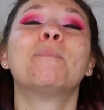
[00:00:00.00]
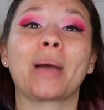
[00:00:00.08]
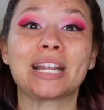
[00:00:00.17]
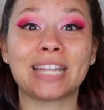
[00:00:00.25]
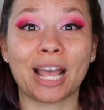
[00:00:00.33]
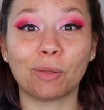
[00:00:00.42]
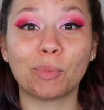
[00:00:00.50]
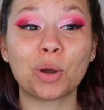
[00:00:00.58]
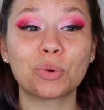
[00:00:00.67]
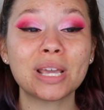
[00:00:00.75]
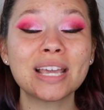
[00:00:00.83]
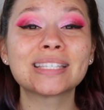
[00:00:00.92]
My
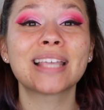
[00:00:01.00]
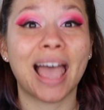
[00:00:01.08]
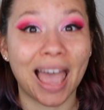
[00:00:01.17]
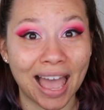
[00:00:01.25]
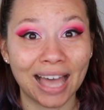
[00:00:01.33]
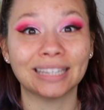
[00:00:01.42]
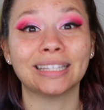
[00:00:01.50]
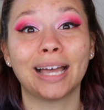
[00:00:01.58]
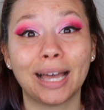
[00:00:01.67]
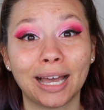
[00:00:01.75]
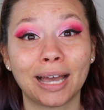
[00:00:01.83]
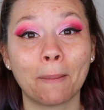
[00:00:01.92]
tailbone is
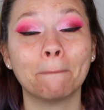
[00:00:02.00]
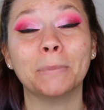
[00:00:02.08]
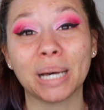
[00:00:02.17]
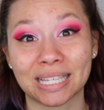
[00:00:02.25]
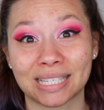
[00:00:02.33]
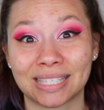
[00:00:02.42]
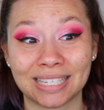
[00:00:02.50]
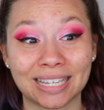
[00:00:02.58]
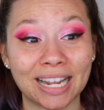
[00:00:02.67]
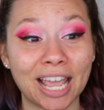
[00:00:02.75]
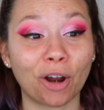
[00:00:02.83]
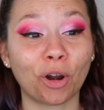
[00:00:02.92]
hella busted.
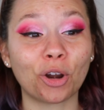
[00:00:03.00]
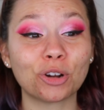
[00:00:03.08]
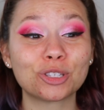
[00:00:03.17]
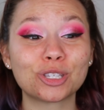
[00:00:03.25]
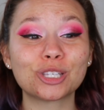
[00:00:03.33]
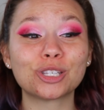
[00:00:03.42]
It hurts